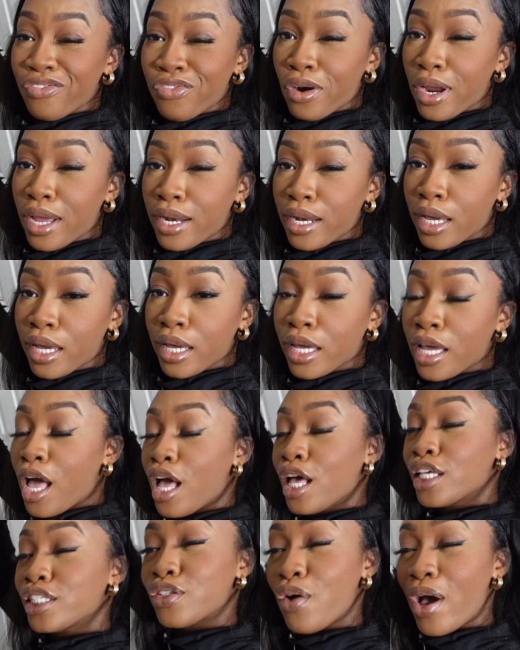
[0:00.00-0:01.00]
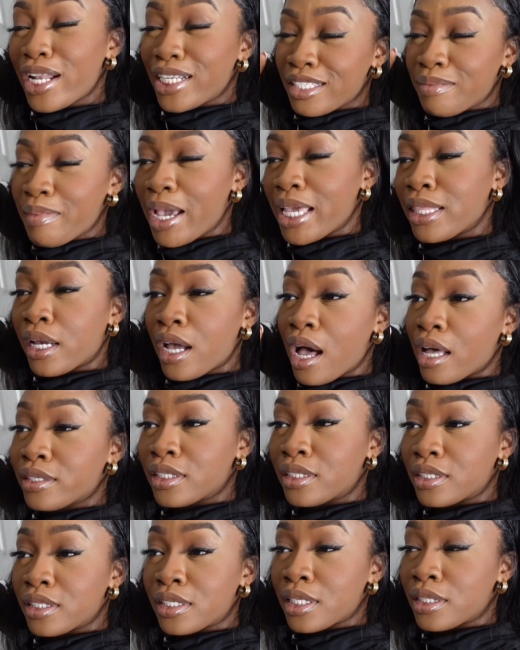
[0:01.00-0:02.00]
Friday. So I just made the
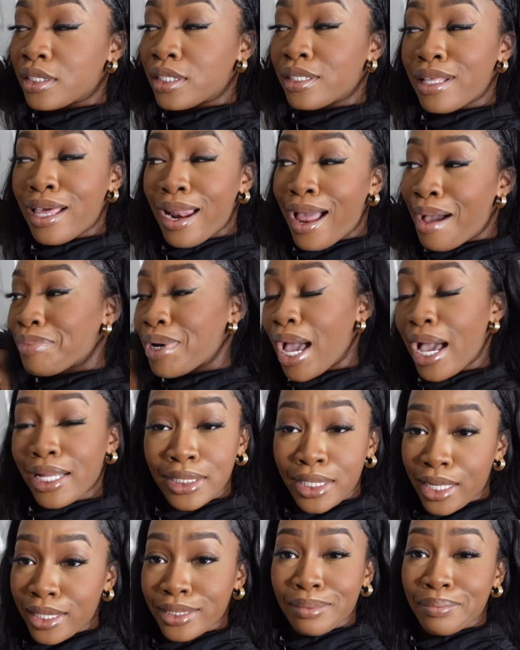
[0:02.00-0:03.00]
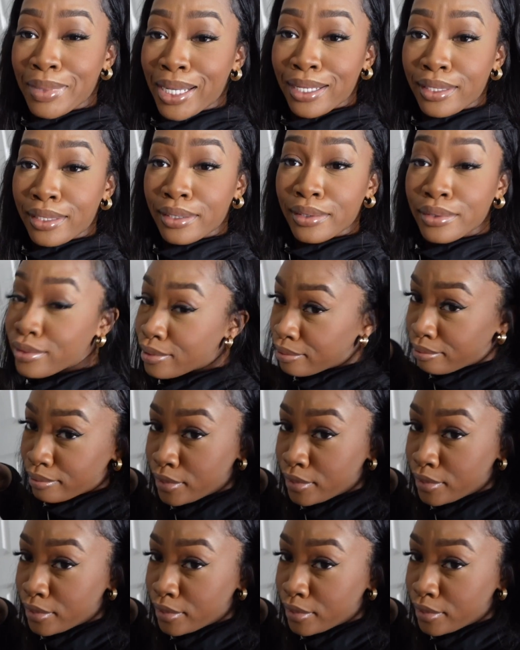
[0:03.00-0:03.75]
conscious decision that I'm not changing my clothes.